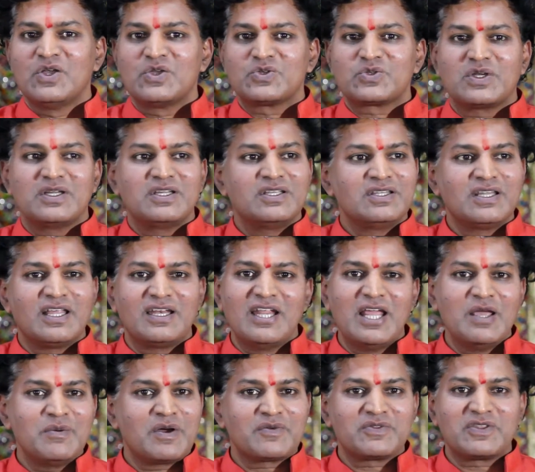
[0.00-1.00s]
So in the
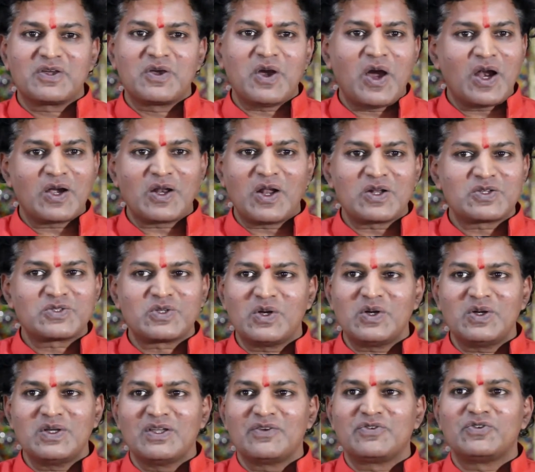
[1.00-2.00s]
name of the God
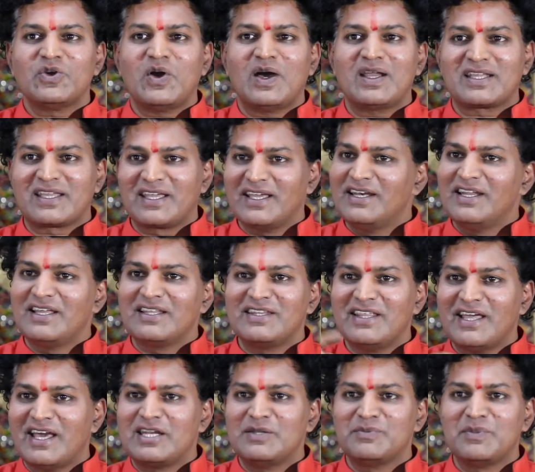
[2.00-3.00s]
also, if you are killing
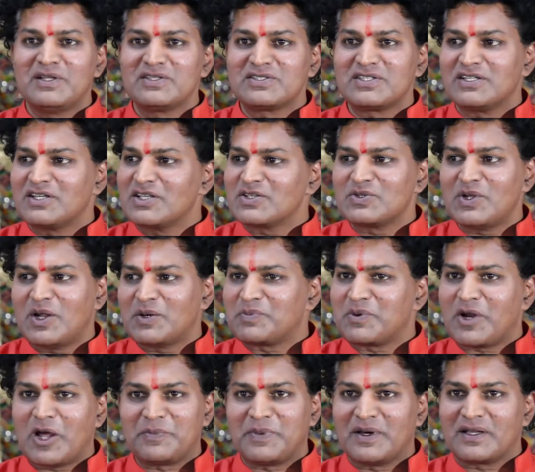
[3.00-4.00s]
the animals, it is not
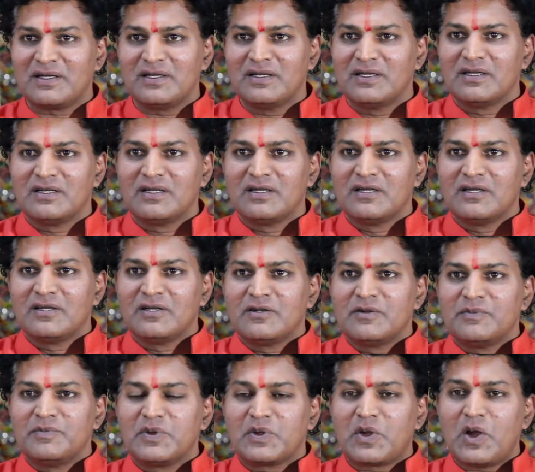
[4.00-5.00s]
proper,
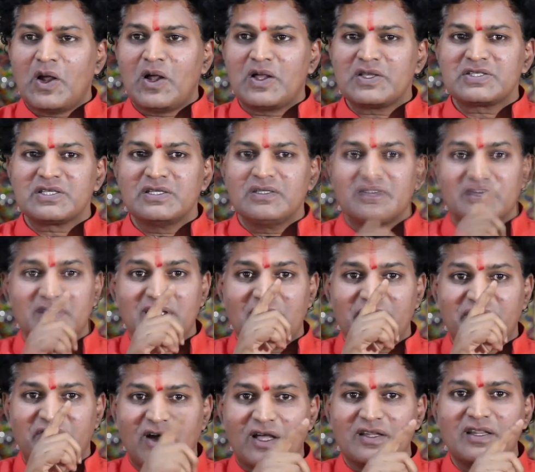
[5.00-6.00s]
because the
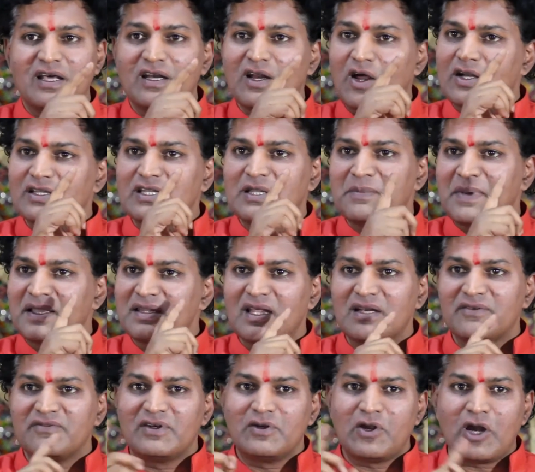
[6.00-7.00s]
father or the
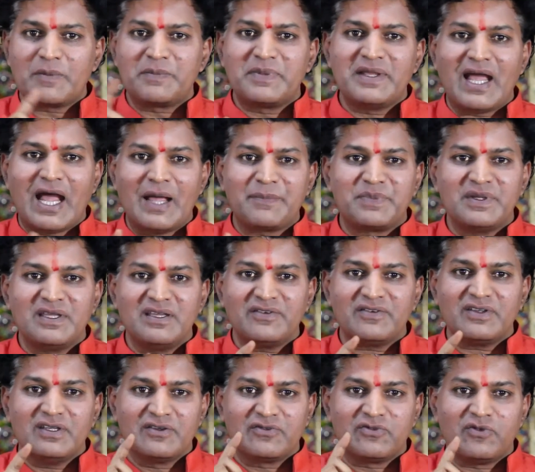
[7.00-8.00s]
mother will not be happy
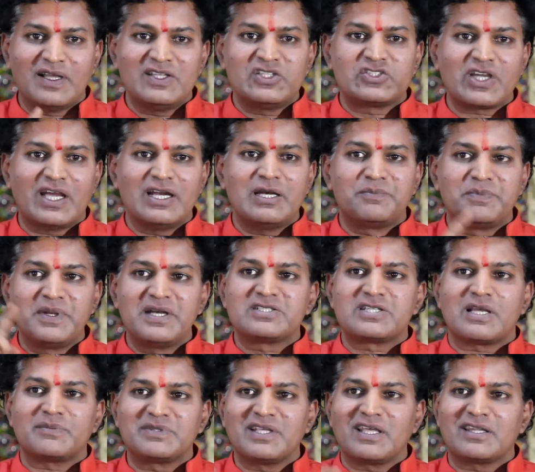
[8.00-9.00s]
if one child beats
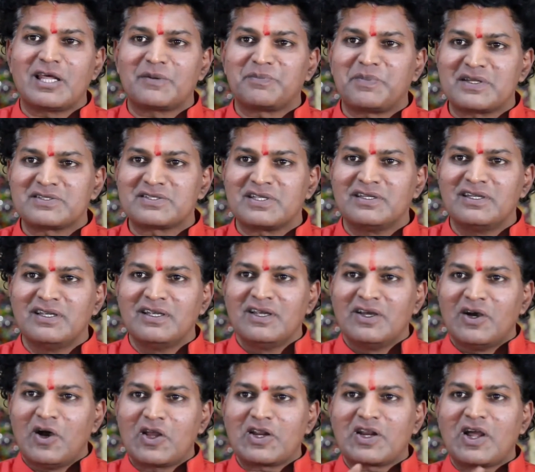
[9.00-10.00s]
up the other person
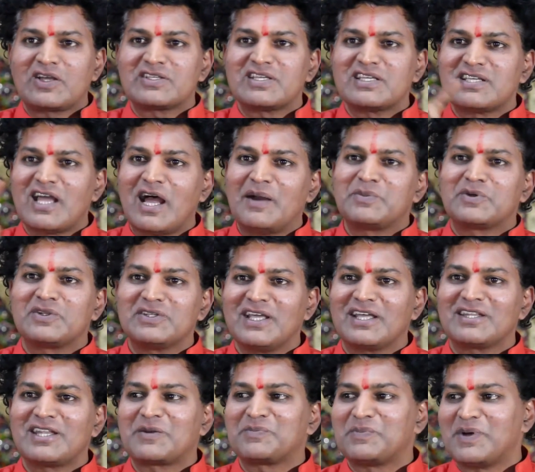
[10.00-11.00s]
or causes harm to the
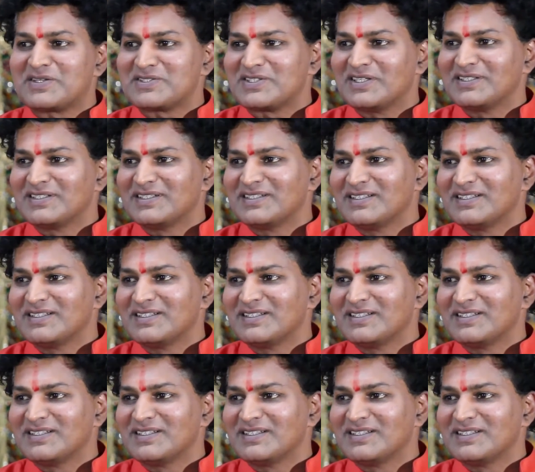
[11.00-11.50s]
other person.